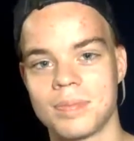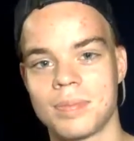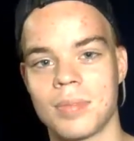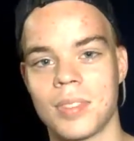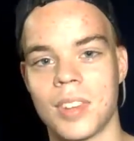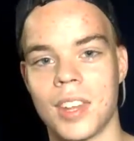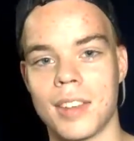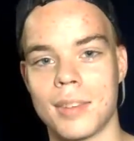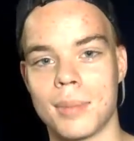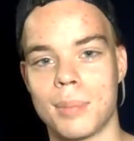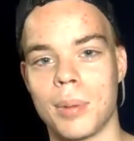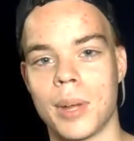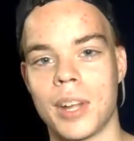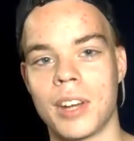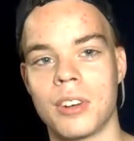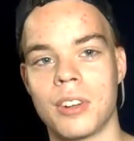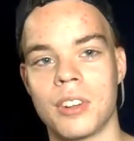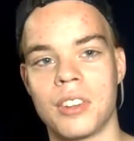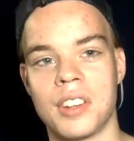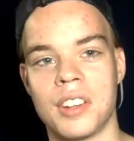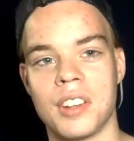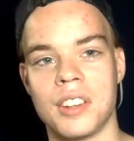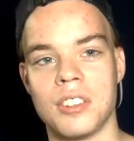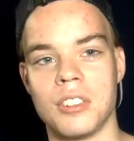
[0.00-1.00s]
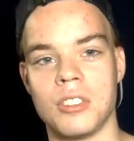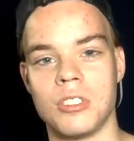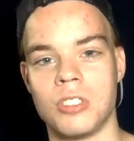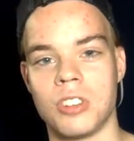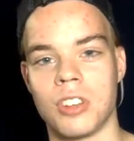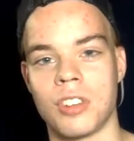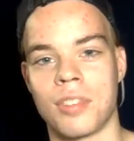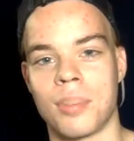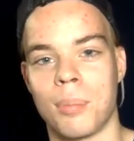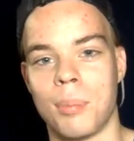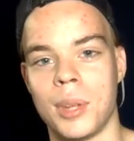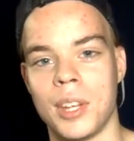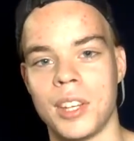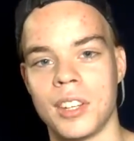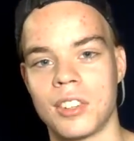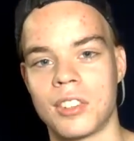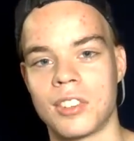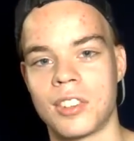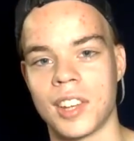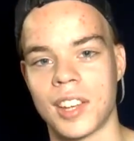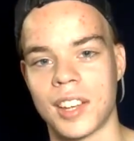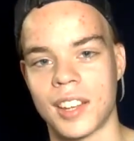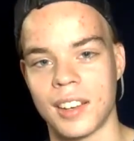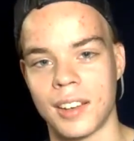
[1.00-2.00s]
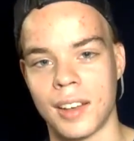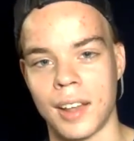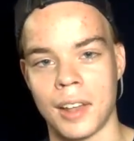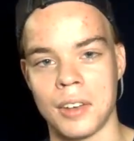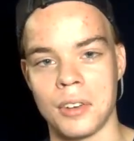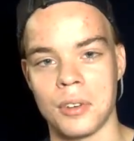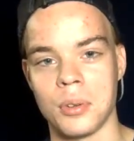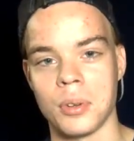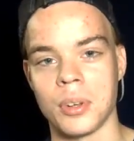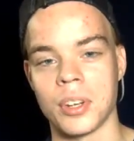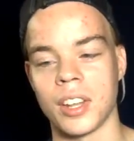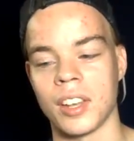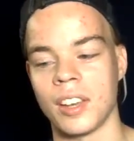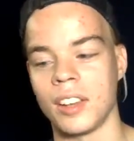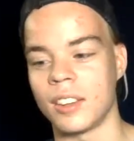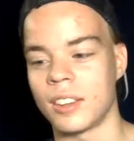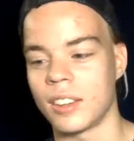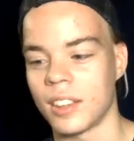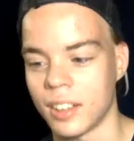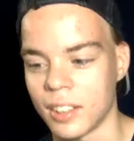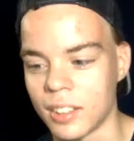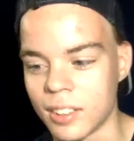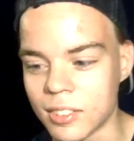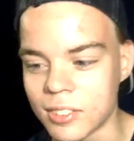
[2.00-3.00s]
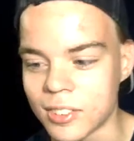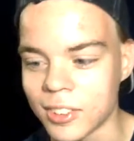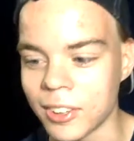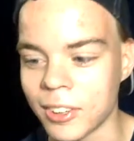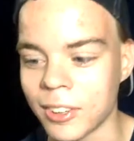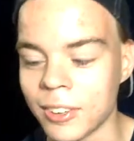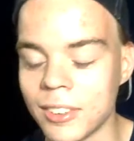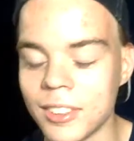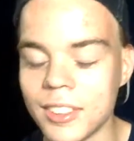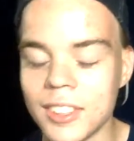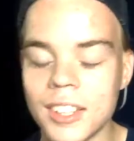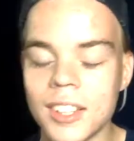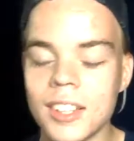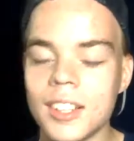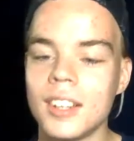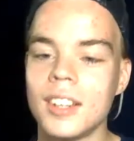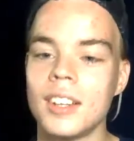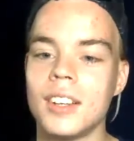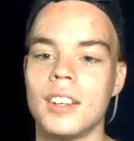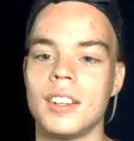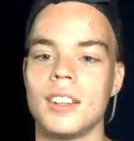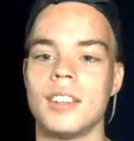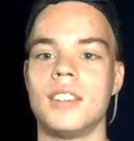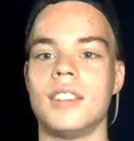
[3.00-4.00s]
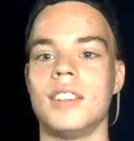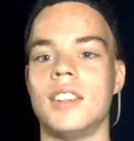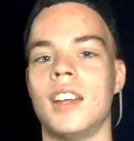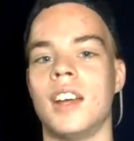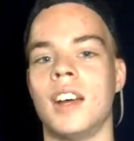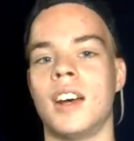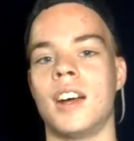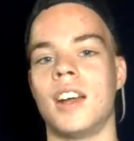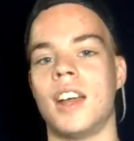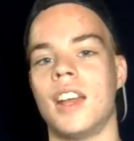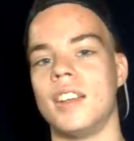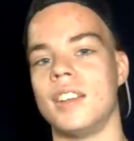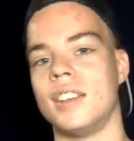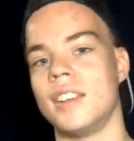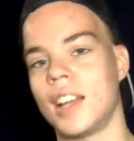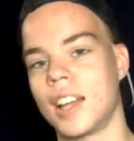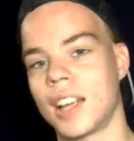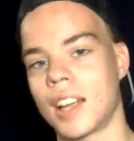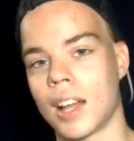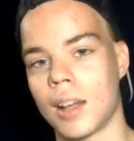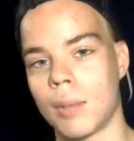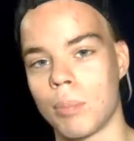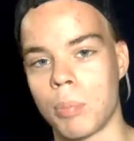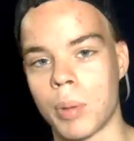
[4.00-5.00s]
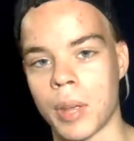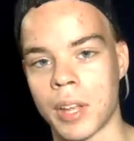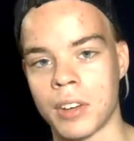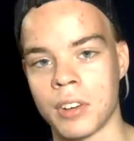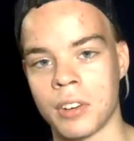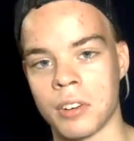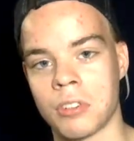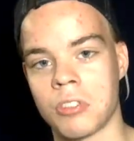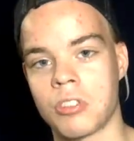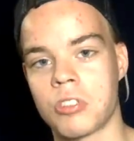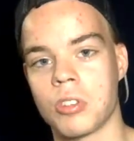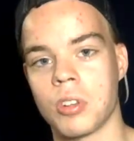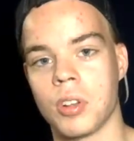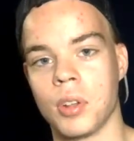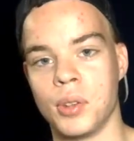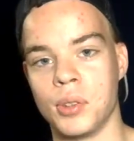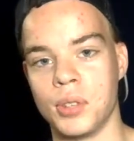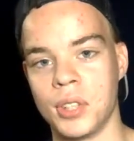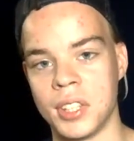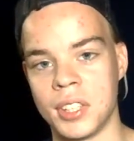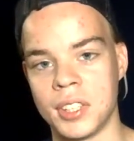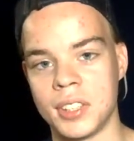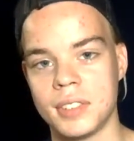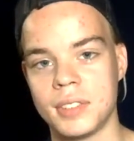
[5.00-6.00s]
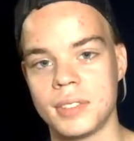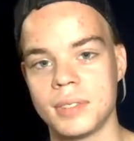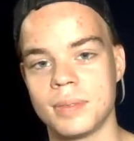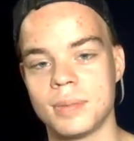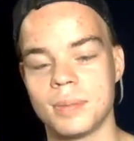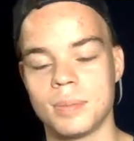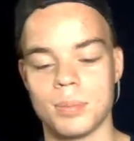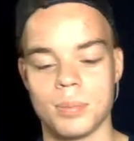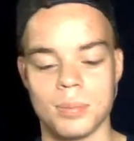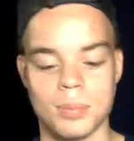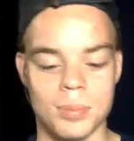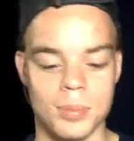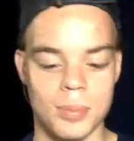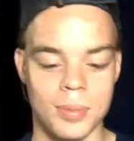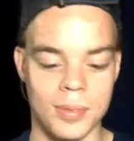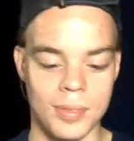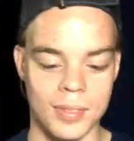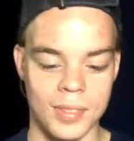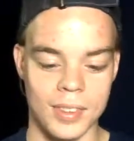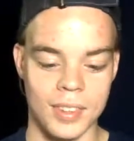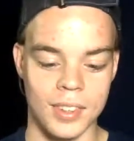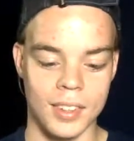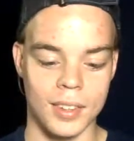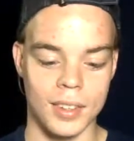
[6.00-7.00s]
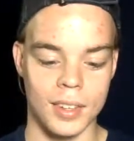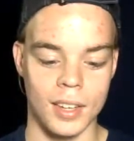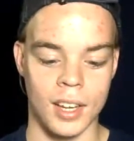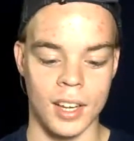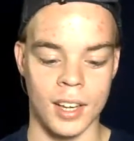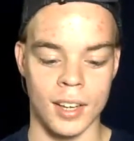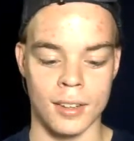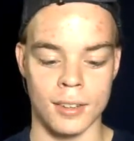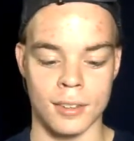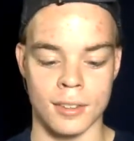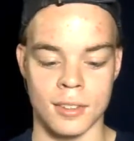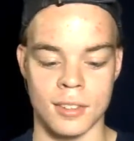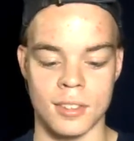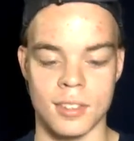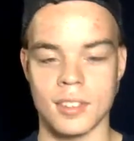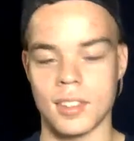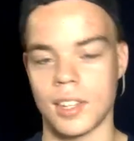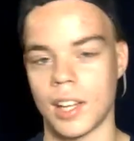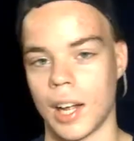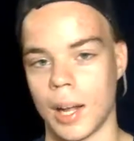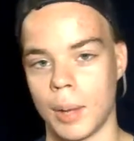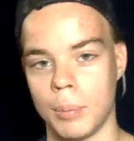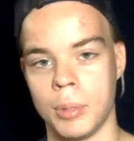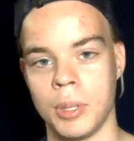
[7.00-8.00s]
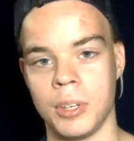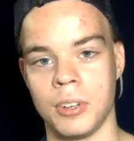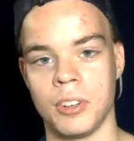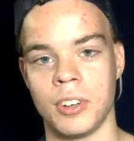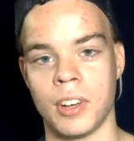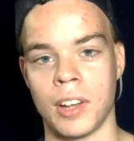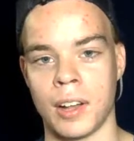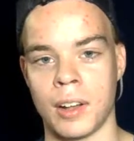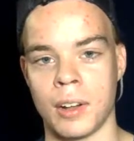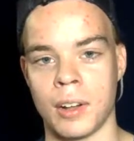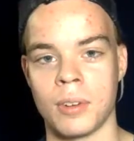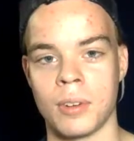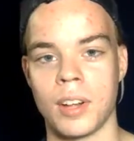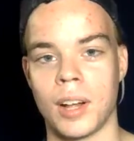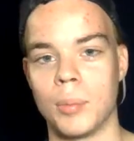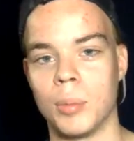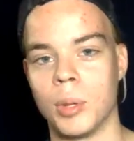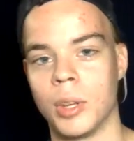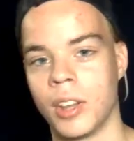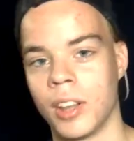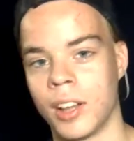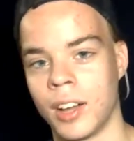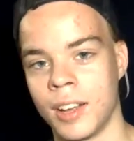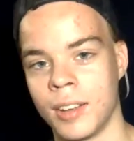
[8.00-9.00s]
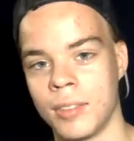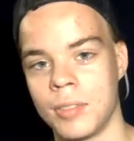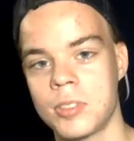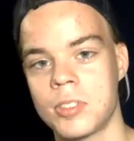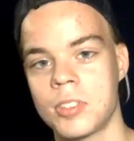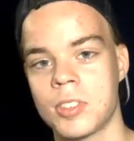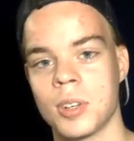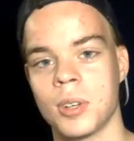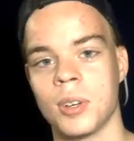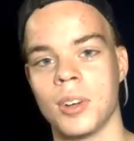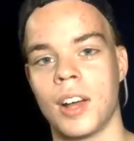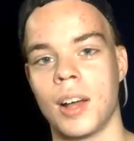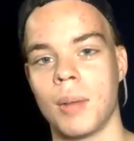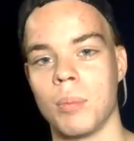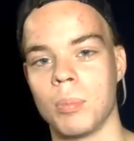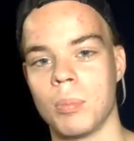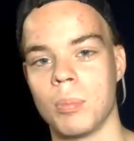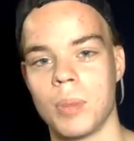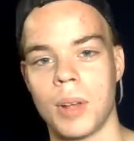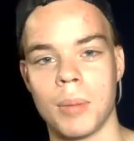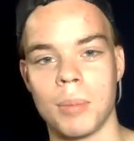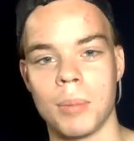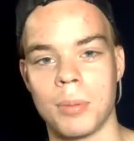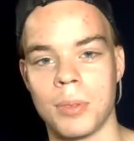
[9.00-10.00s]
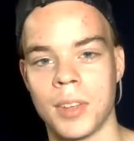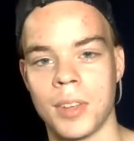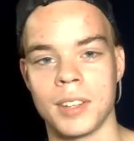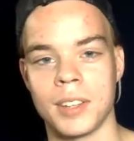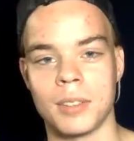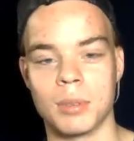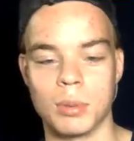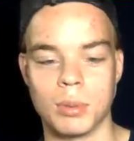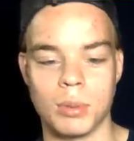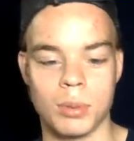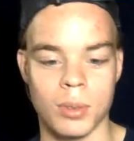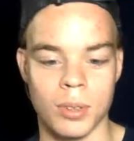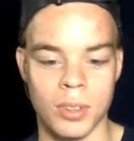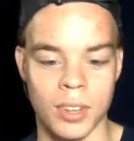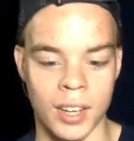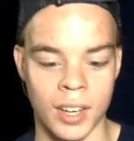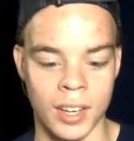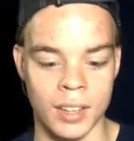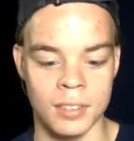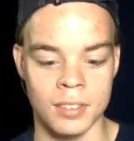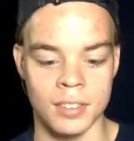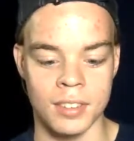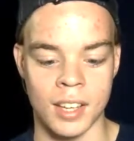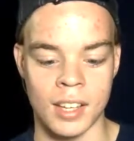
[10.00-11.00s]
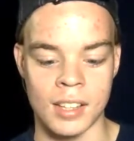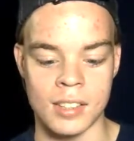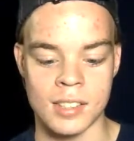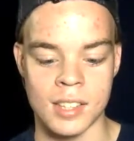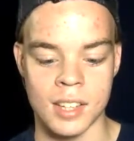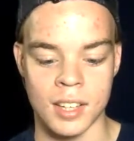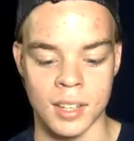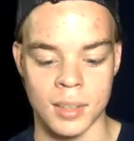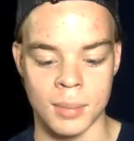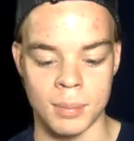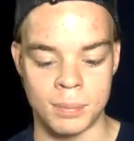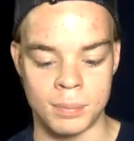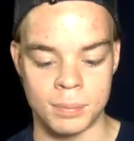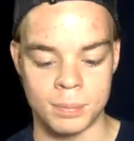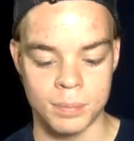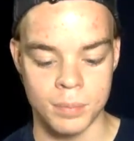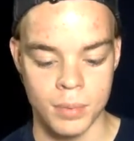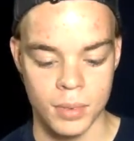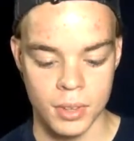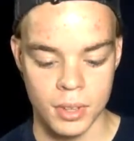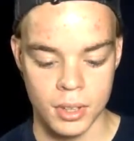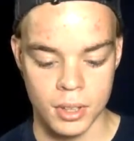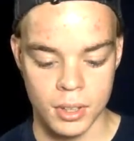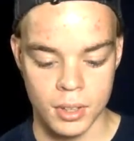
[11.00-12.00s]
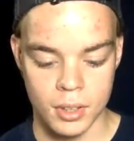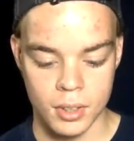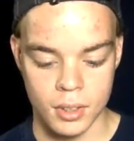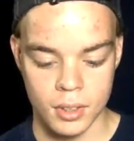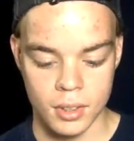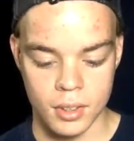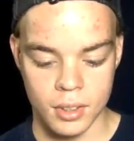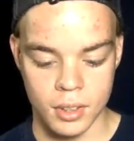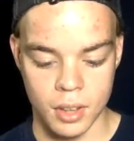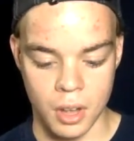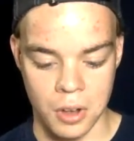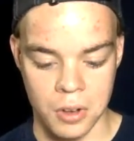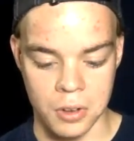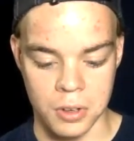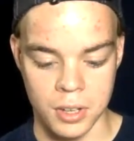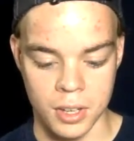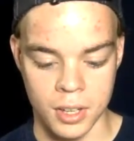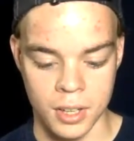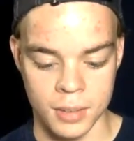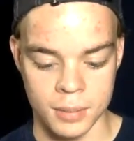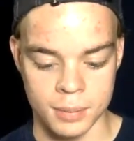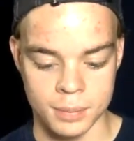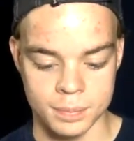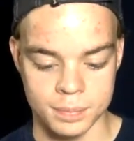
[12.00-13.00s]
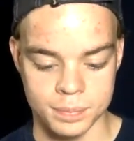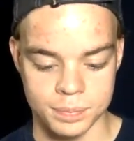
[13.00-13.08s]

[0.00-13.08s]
it's better than just being sick and not doing anything. So, yeah. And then I got better slowly. And I'm here now. I'm alive. So I'm thankful for that time. Okay.